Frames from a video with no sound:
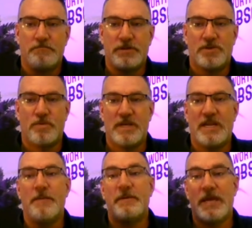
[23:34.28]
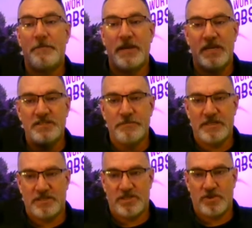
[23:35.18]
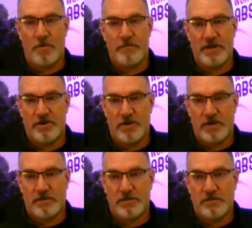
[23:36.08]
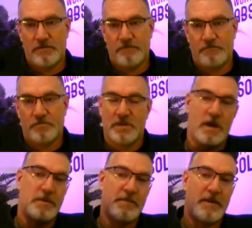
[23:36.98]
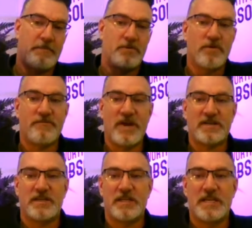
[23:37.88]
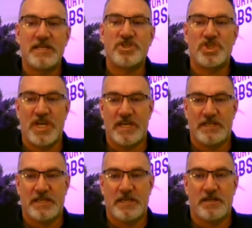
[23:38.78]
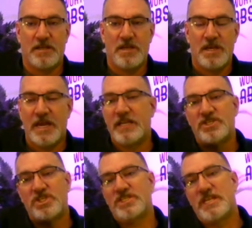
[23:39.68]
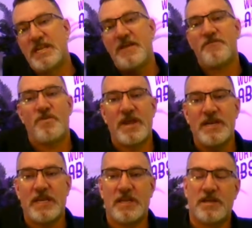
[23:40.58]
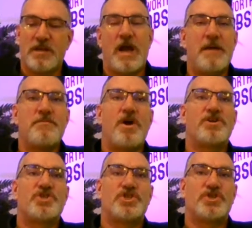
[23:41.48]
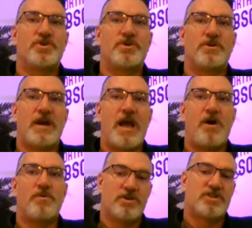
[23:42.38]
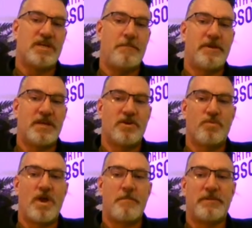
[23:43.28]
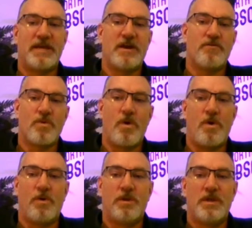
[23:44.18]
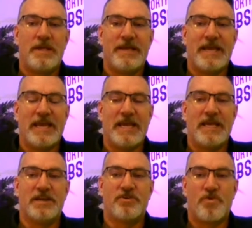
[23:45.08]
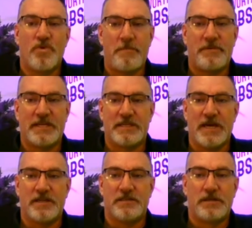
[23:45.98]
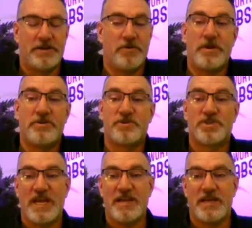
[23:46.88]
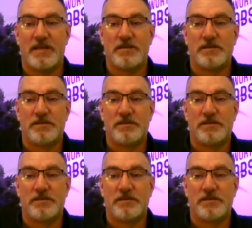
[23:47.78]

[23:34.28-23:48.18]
between him keeping his business open and not? How many people are affected in his chain then? And it's just a never ending. I'm not sure how somebody could want to play a role in crippling that. I don't understand that.